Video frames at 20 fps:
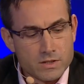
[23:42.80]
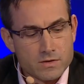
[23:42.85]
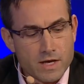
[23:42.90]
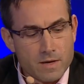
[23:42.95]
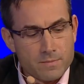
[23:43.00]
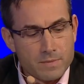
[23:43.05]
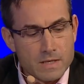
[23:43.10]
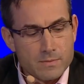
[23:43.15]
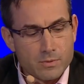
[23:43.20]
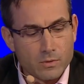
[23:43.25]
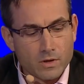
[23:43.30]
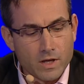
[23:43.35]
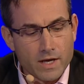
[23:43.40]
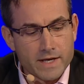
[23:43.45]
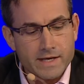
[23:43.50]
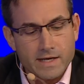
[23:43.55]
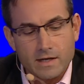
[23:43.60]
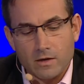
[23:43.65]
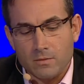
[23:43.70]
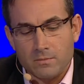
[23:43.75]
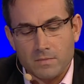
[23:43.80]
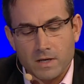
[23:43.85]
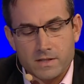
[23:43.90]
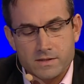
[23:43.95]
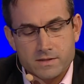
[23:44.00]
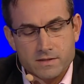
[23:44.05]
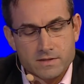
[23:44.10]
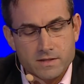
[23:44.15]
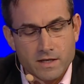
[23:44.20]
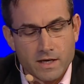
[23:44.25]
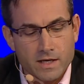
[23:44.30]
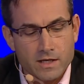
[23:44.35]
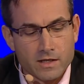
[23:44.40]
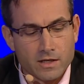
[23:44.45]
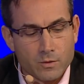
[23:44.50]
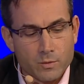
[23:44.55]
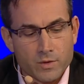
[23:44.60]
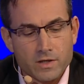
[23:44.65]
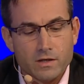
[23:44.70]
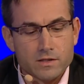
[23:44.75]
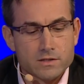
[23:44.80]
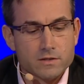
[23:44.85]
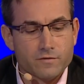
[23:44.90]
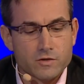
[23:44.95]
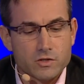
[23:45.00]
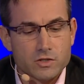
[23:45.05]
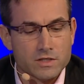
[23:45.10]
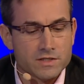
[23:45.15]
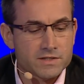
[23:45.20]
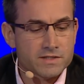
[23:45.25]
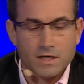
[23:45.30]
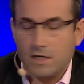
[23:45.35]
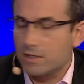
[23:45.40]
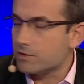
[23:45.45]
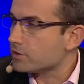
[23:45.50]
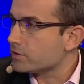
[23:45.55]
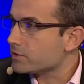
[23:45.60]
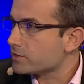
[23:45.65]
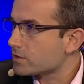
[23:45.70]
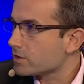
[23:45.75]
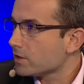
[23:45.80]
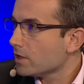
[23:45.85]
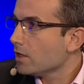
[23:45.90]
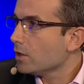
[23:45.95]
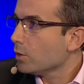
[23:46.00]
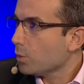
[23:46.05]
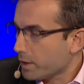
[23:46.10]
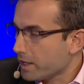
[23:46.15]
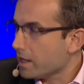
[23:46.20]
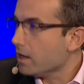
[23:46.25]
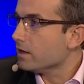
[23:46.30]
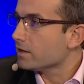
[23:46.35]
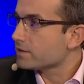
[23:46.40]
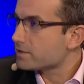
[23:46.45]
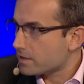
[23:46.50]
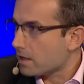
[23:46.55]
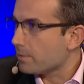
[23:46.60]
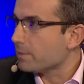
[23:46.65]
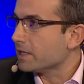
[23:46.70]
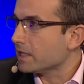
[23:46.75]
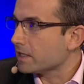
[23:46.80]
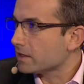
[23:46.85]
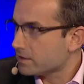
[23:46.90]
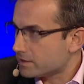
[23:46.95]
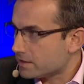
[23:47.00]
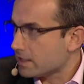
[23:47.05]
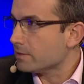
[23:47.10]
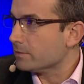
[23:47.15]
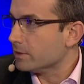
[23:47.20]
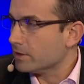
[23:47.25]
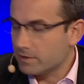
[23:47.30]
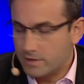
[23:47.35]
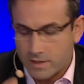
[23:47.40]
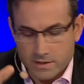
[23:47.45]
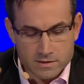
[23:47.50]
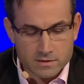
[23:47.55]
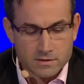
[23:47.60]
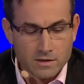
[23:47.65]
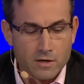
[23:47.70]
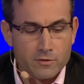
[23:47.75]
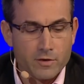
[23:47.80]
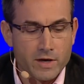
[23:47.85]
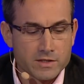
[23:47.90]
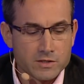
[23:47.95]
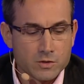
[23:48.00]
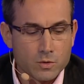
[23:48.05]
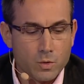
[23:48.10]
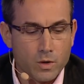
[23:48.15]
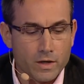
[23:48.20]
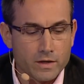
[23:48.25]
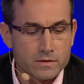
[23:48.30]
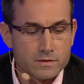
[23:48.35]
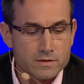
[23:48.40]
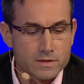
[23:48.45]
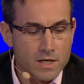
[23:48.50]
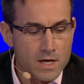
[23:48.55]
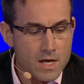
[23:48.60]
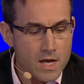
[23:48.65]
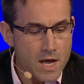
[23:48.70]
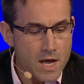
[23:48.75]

do get people like Elon Musk saying, with artificial intelligence, we are summoning the demon. That's a direct quote.